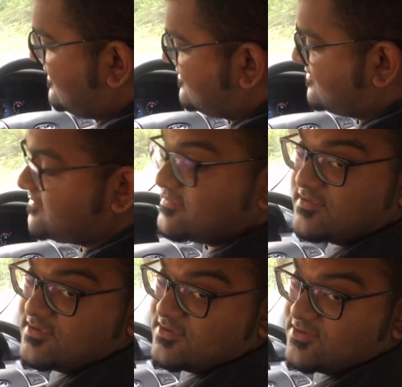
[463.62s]
is
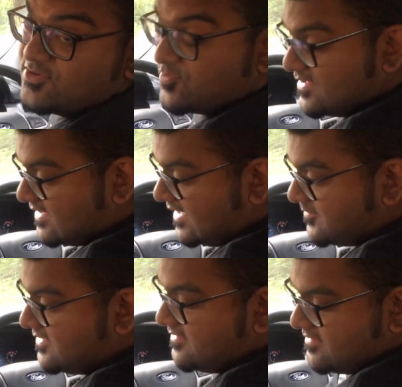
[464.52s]
dual
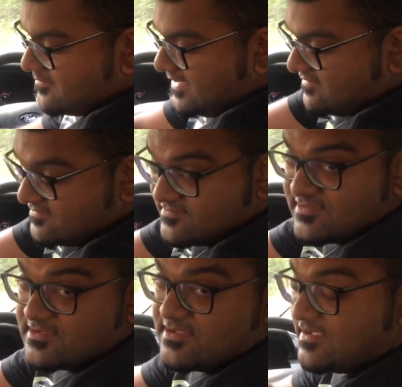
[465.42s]
climate,
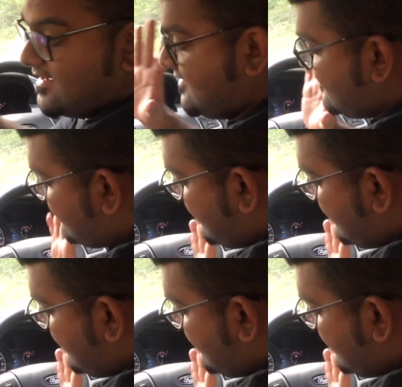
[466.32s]
passenger and